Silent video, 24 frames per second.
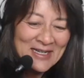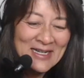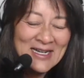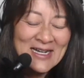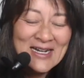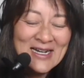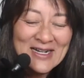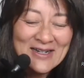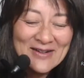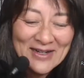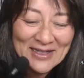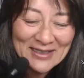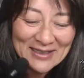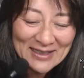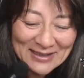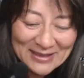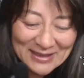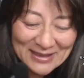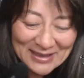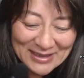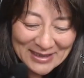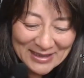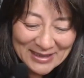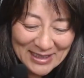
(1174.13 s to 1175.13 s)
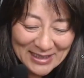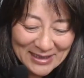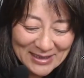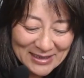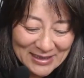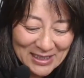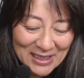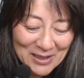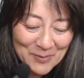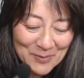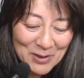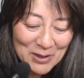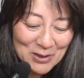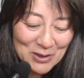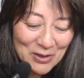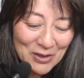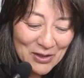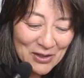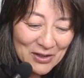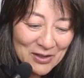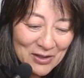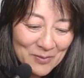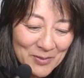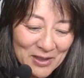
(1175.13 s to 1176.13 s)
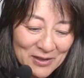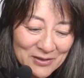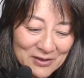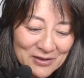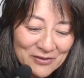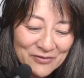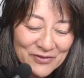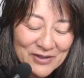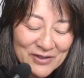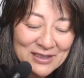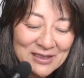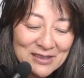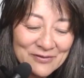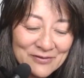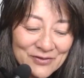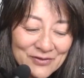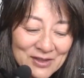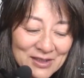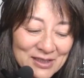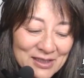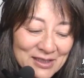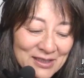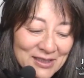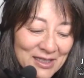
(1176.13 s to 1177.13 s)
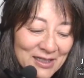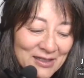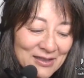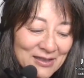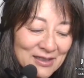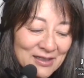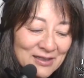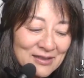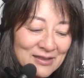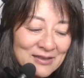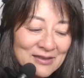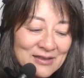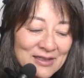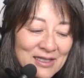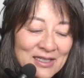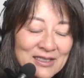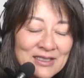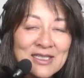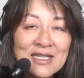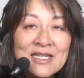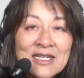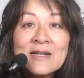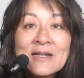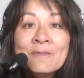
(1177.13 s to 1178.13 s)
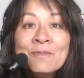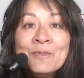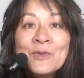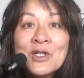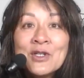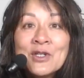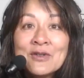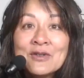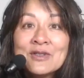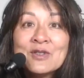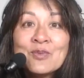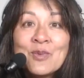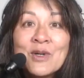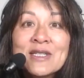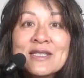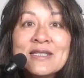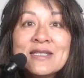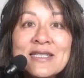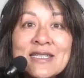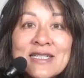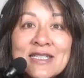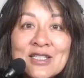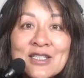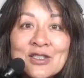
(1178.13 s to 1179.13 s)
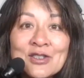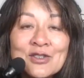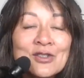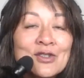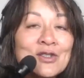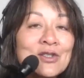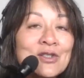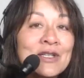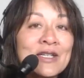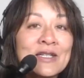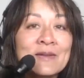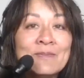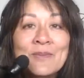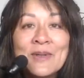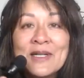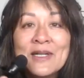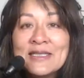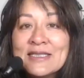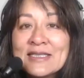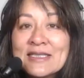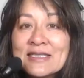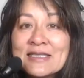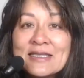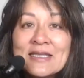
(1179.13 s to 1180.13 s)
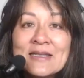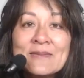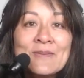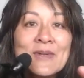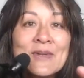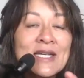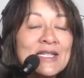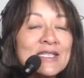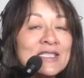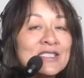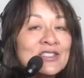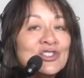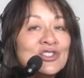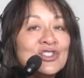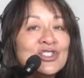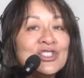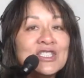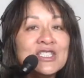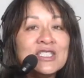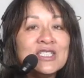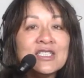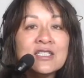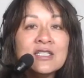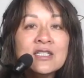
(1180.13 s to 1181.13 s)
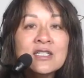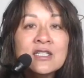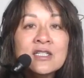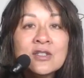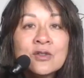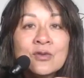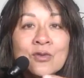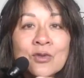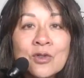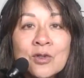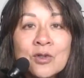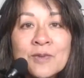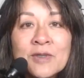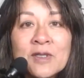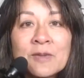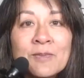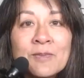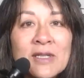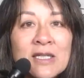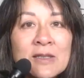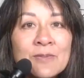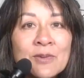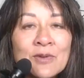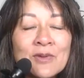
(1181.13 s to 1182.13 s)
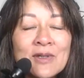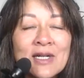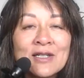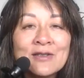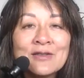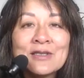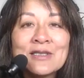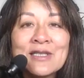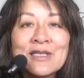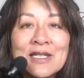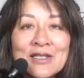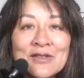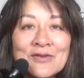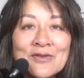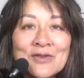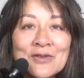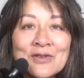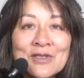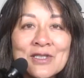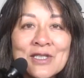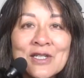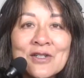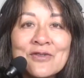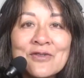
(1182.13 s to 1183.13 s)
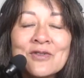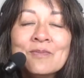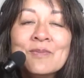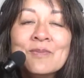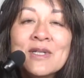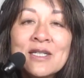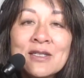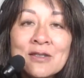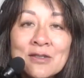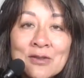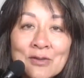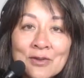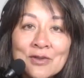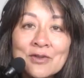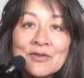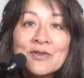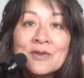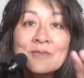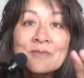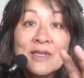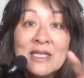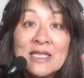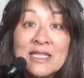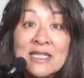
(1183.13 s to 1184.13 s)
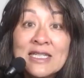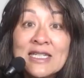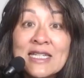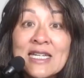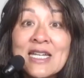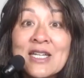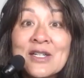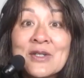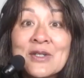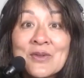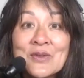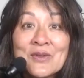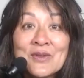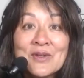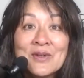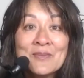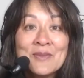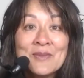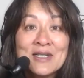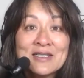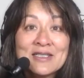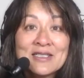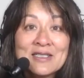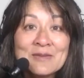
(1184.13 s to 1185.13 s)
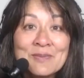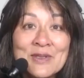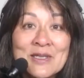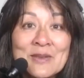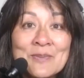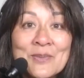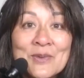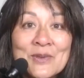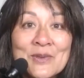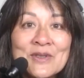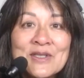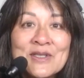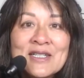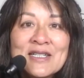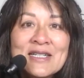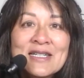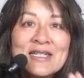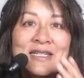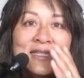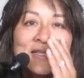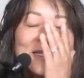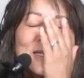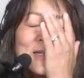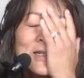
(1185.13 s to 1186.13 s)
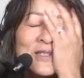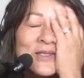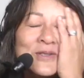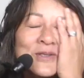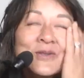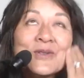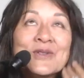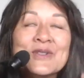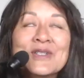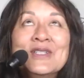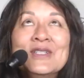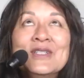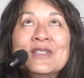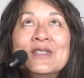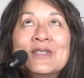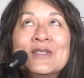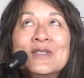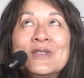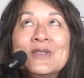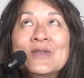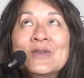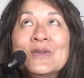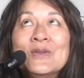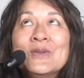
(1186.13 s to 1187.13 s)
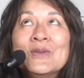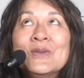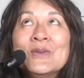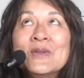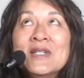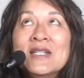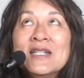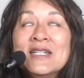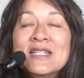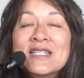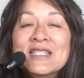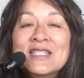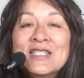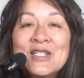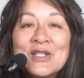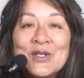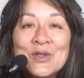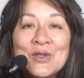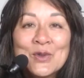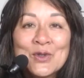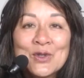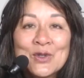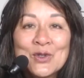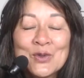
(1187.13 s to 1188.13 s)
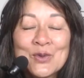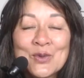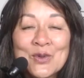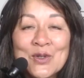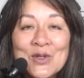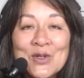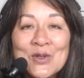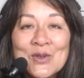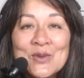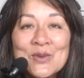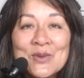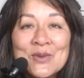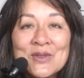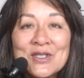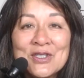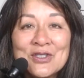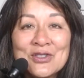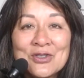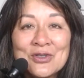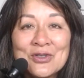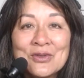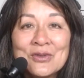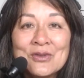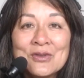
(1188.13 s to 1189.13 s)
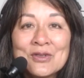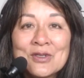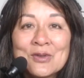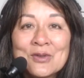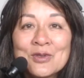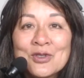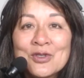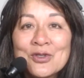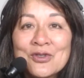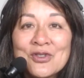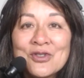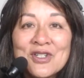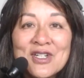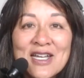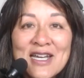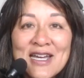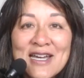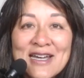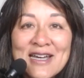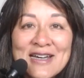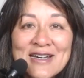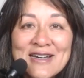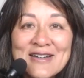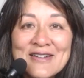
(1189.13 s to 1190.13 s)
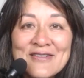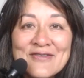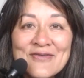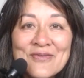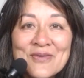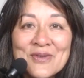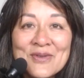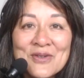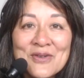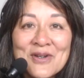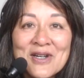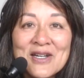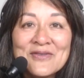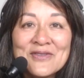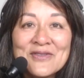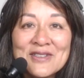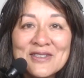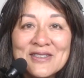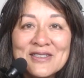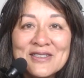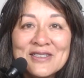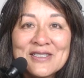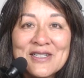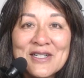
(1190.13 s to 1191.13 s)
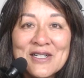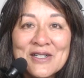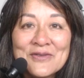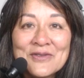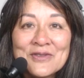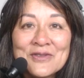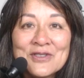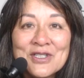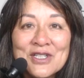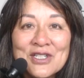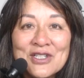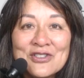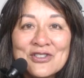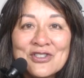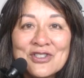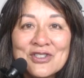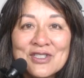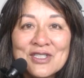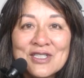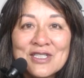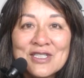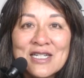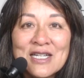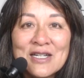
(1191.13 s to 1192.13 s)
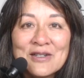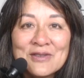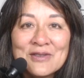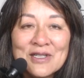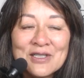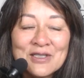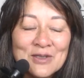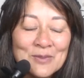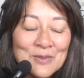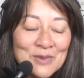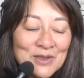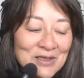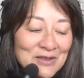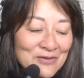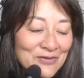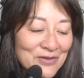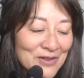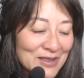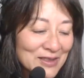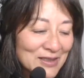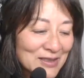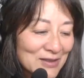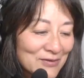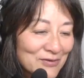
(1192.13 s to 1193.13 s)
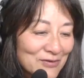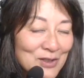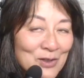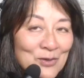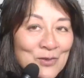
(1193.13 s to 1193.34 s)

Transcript: All right, let's in the next segment talk about defensiveness, because I think that's, you know, it's one thing like basically managing groups of people outside of yourself and being sort of a mediator amongst yeah. people. The other is to deal with your own issues, which you're going to have when you're having these conversations, and how not to be defensive. Yeah.